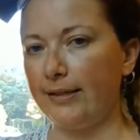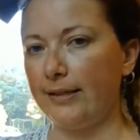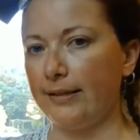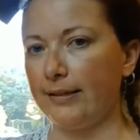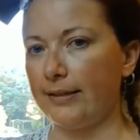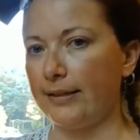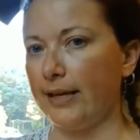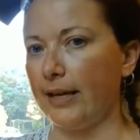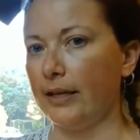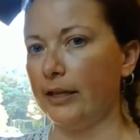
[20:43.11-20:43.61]

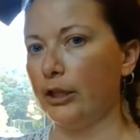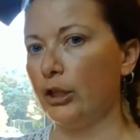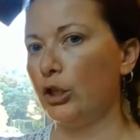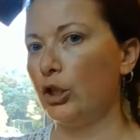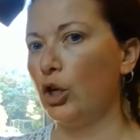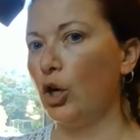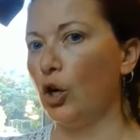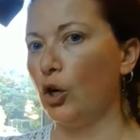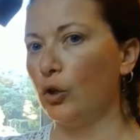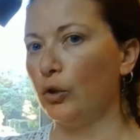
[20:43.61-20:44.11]
It's getting
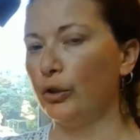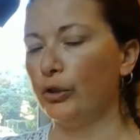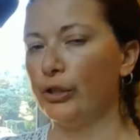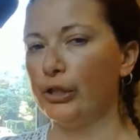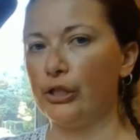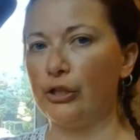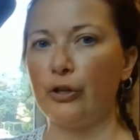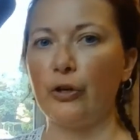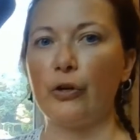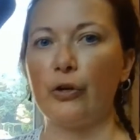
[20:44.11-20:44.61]
taller
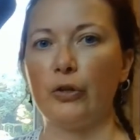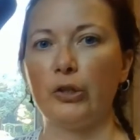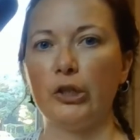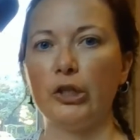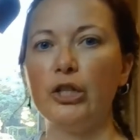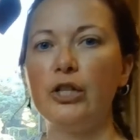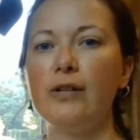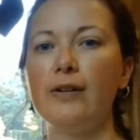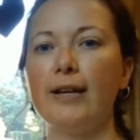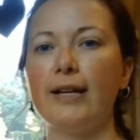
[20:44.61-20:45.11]
and
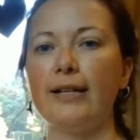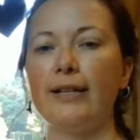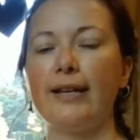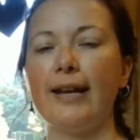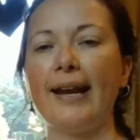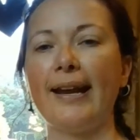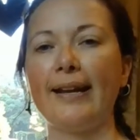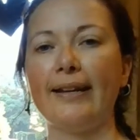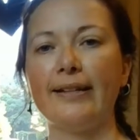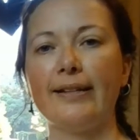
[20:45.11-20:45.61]
taller,
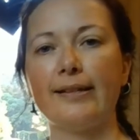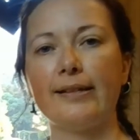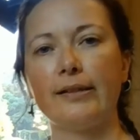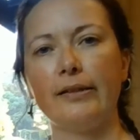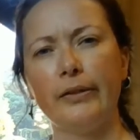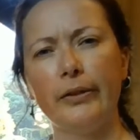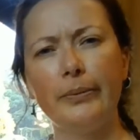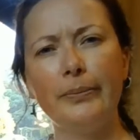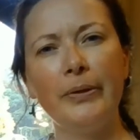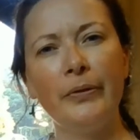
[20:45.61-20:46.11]
and it's a
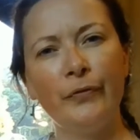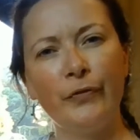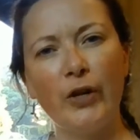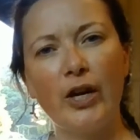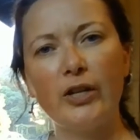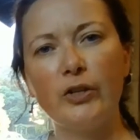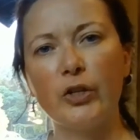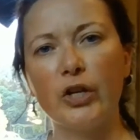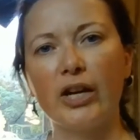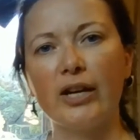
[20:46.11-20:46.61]
little bit
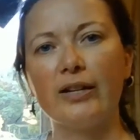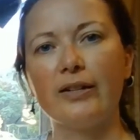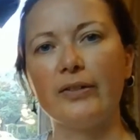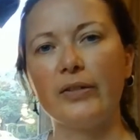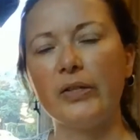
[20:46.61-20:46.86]
fragile.